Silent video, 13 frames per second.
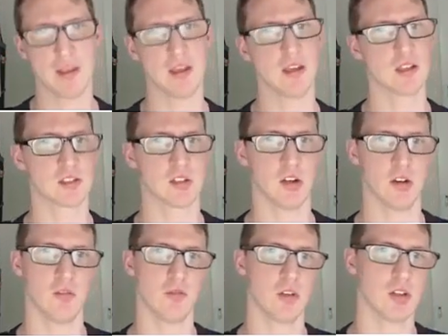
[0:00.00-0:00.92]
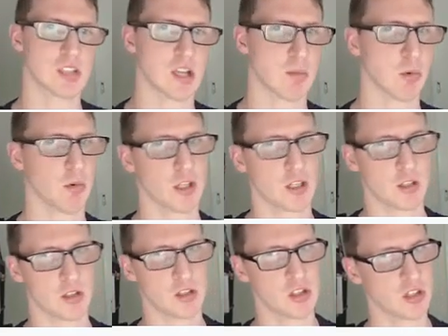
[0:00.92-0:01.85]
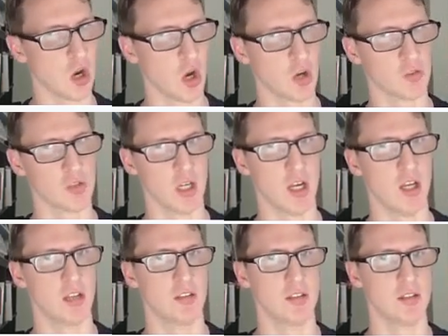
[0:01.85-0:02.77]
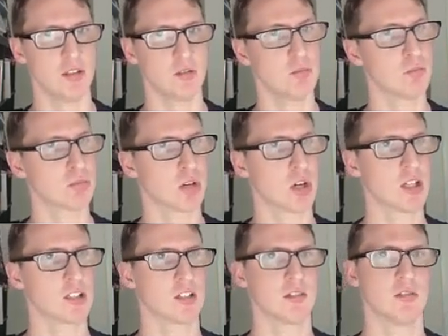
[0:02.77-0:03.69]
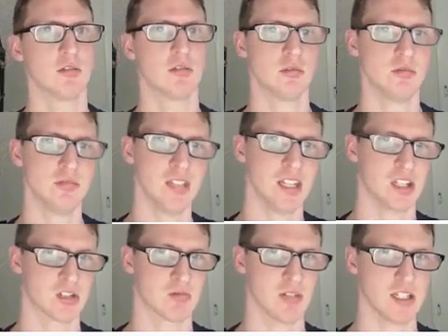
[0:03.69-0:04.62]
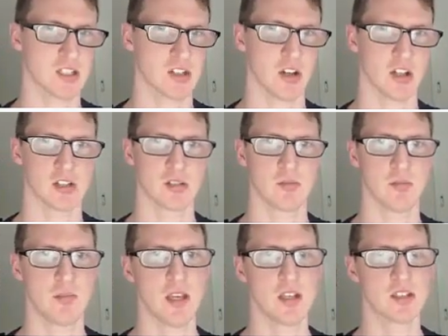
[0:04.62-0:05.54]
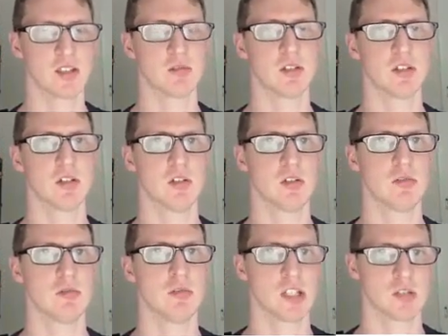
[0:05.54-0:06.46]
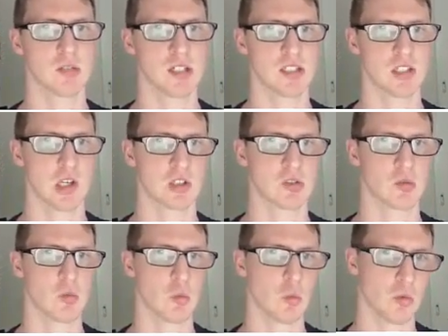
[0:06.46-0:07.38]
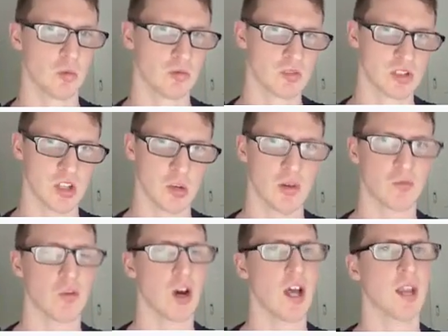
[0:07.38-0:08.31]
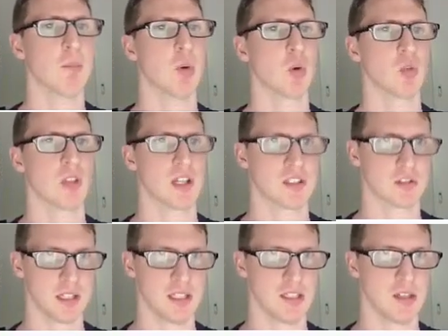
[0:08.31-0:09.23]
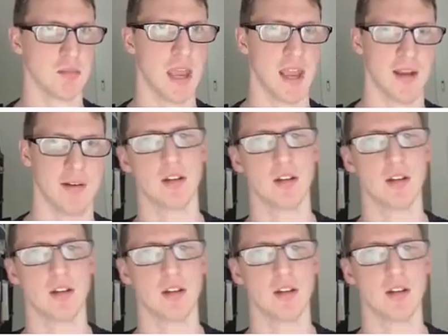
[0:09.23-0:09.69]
So first up, I want to go over the product niche research. So you want to do niche research, so you want to find a book that's already in demand.